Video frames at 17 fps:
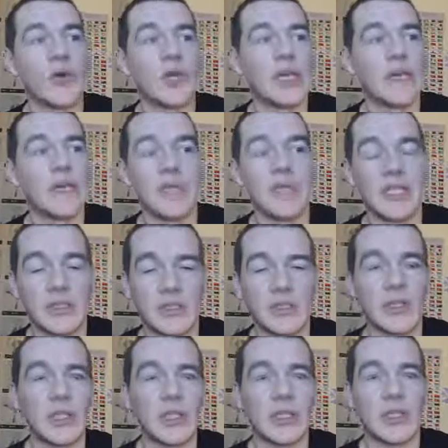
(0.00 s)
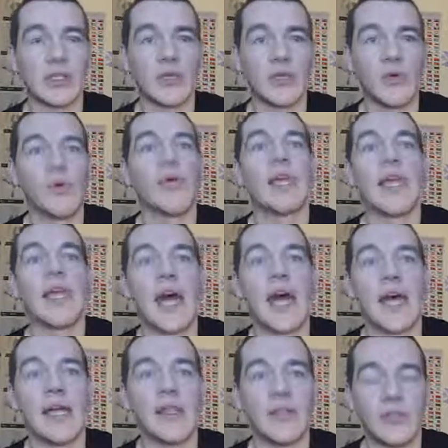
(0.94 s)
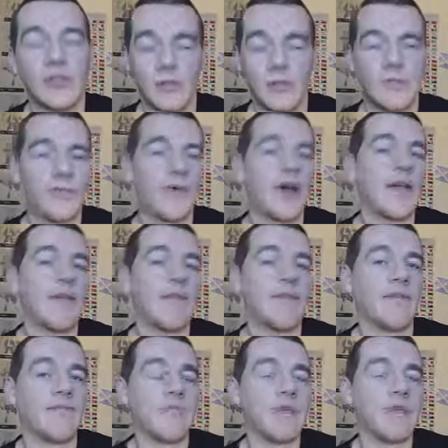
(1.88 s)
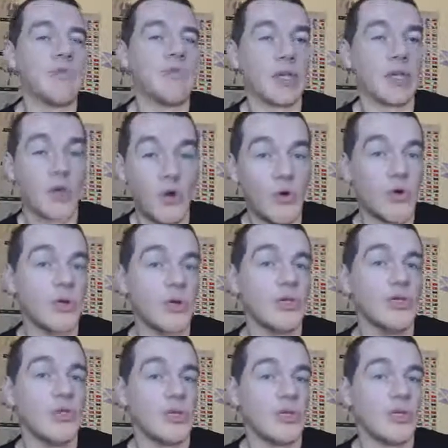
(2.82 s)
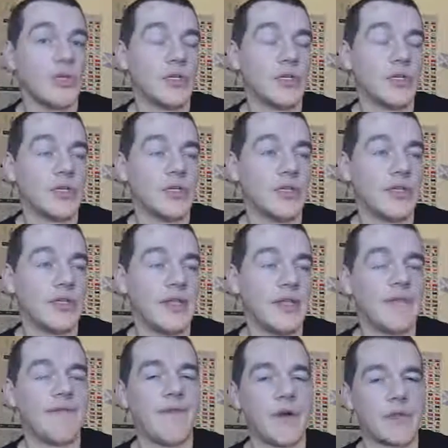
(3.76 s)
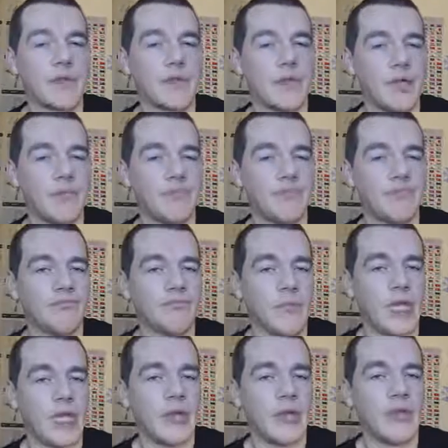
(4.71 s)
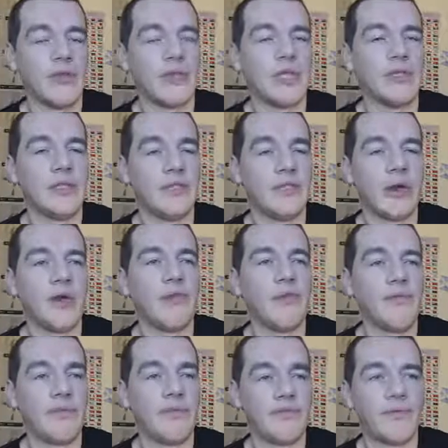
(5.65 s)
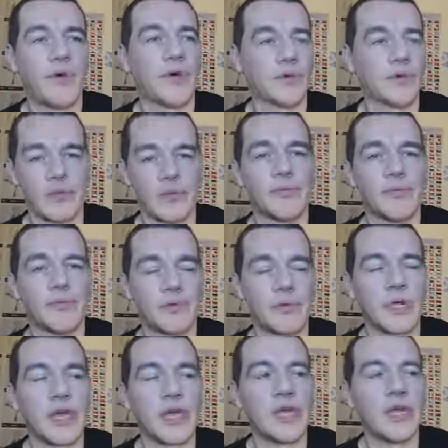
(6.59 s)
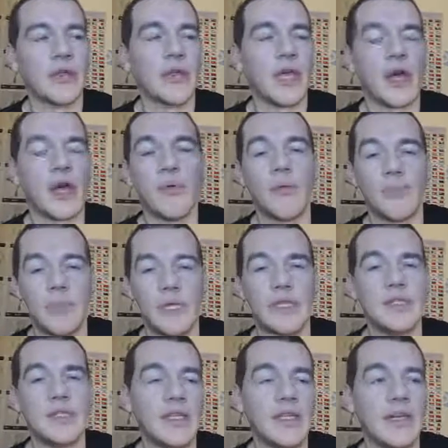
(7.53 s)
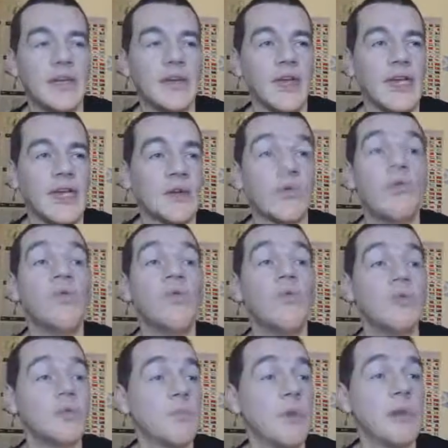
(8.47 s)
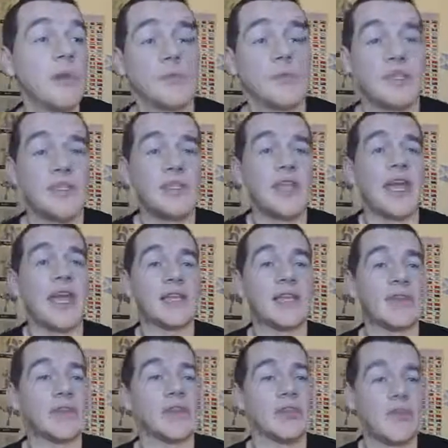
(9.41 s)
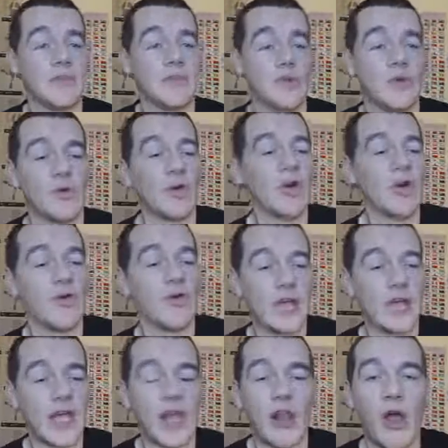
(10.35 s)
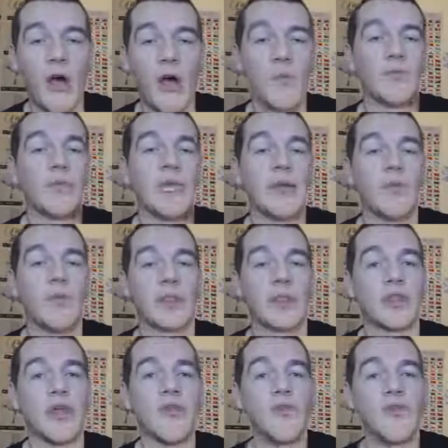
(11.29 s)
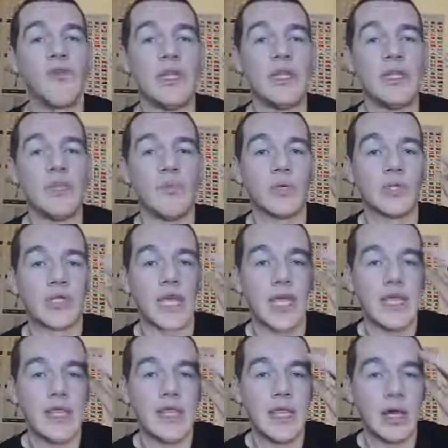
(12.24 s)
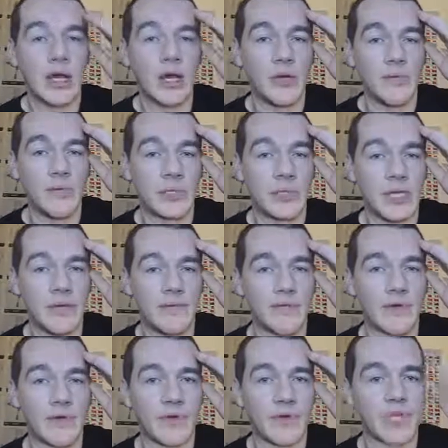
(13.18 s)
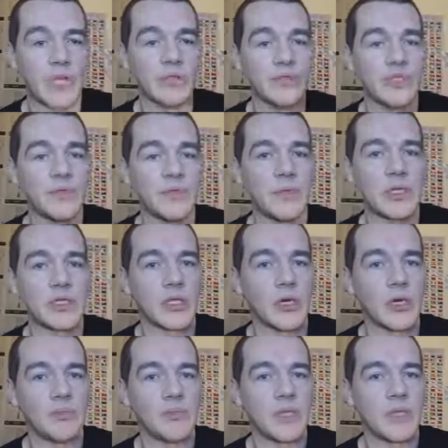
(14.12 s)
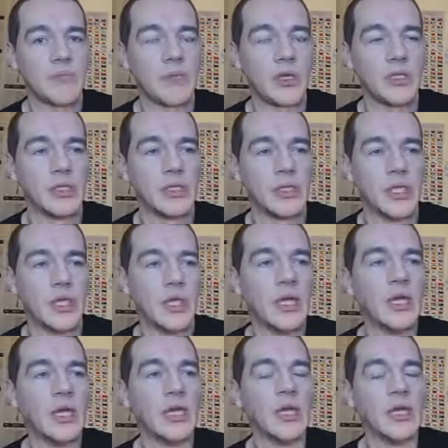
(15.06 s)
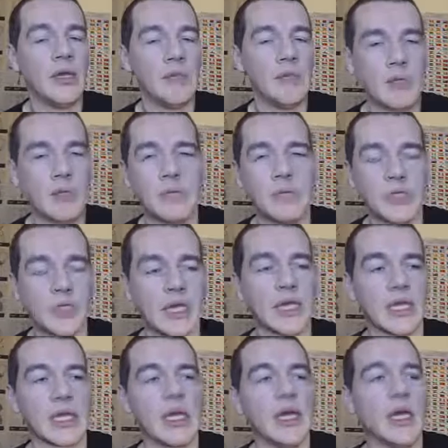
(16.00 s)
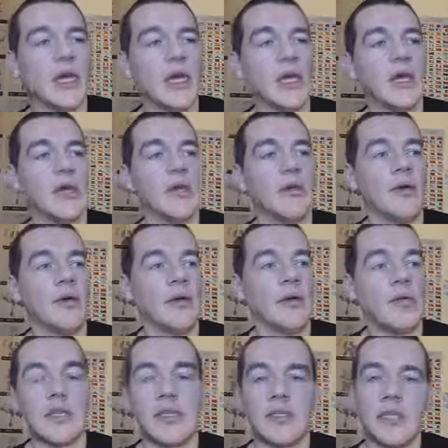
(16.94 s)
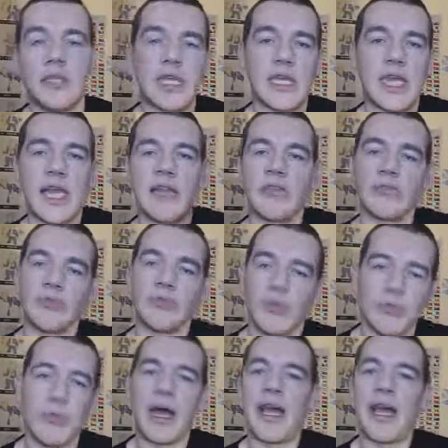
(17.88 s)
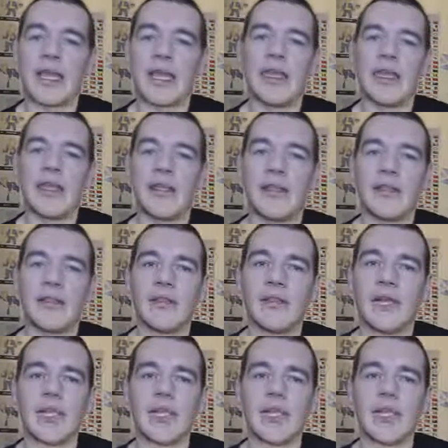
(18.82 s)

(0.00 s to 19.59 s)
enjoying it, but it doesn't go any higher than top five for me because they fucked up. They done fucked up, right? They updated it, right? Go, oh, it's been updated, excellent, there we go. Right, I'll update without reading what's in the update first. I'll just press the update button. Big mistake. You, you see, you can't go back.